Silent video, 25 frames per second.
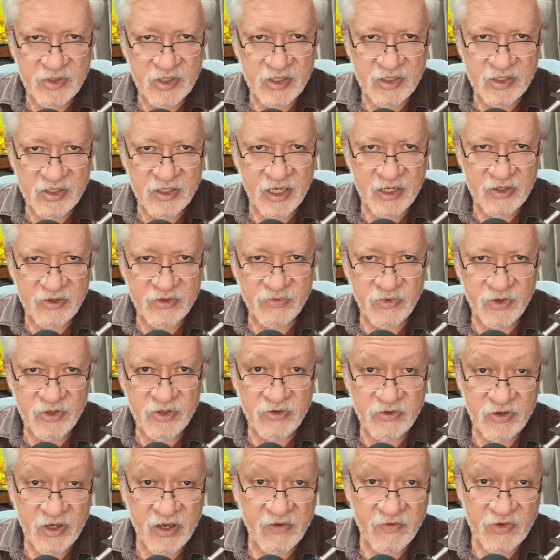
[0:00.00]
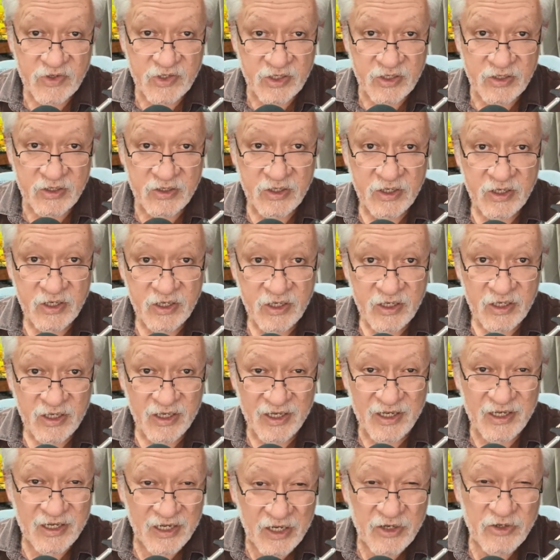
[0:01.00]
is that what you have is a
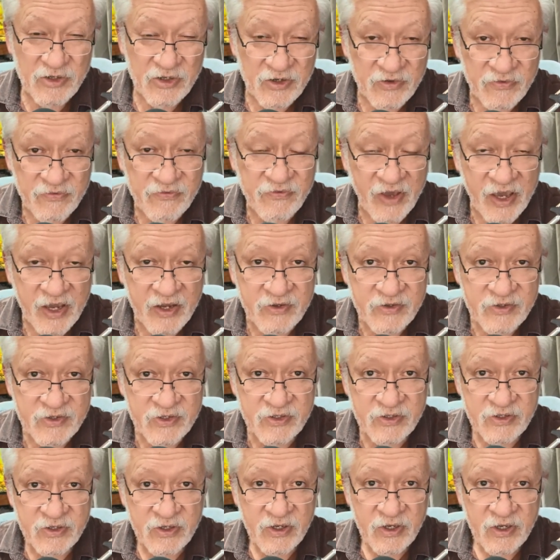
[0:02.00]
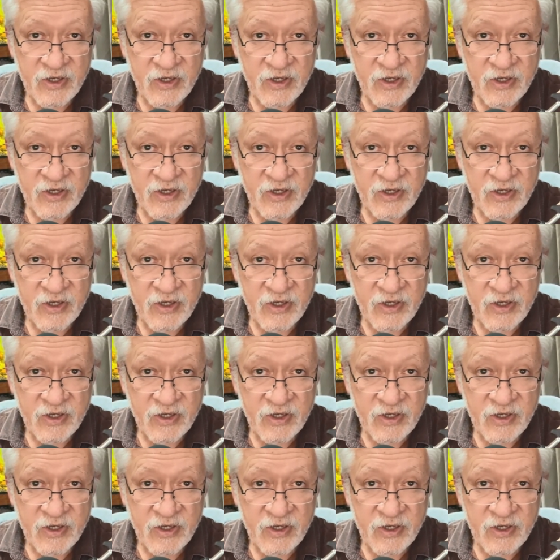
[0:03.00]
collection of facts